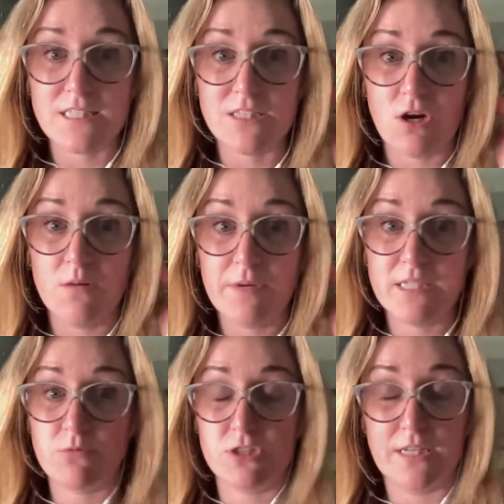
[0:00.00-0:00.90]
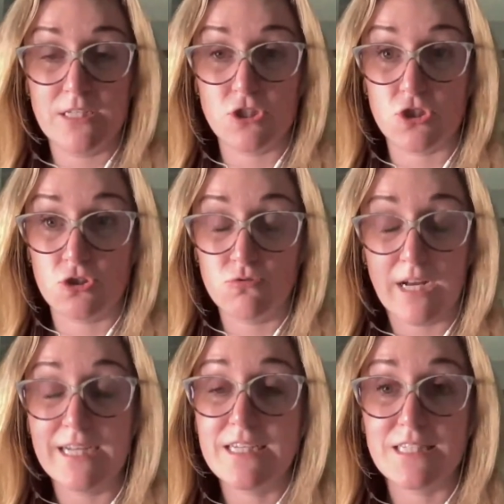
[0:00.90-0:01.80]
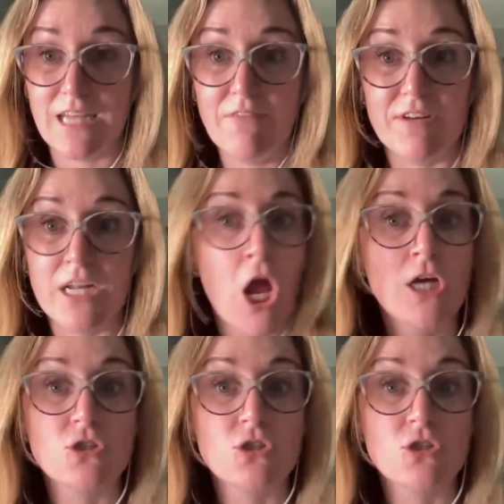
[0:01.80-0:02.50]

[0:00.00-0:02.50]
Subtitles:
His on-base percentage is .297.